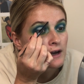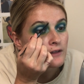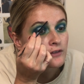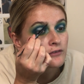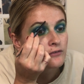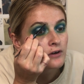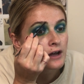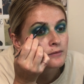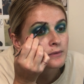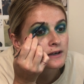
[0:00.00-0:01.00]
at the
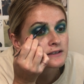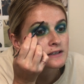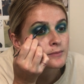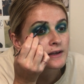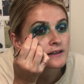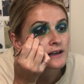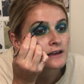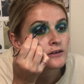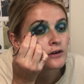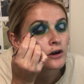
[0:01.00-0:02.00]
front because there's
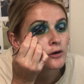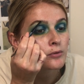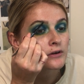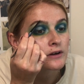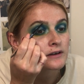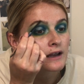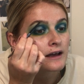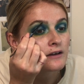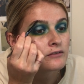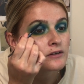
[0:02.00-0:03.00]
basically no product left.
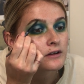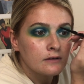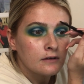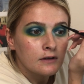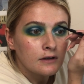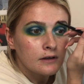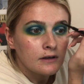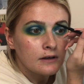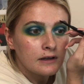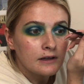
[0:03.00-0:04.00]

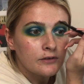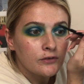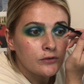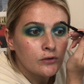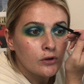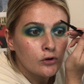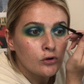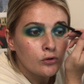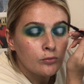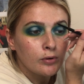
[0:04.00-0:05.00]
It's
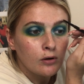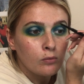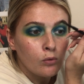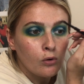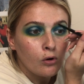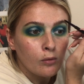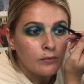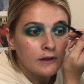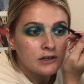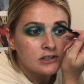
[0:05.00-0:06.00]
super
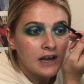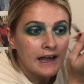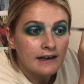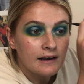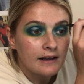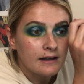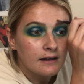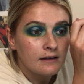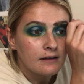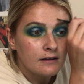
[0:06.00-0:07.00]
warm, this shade, like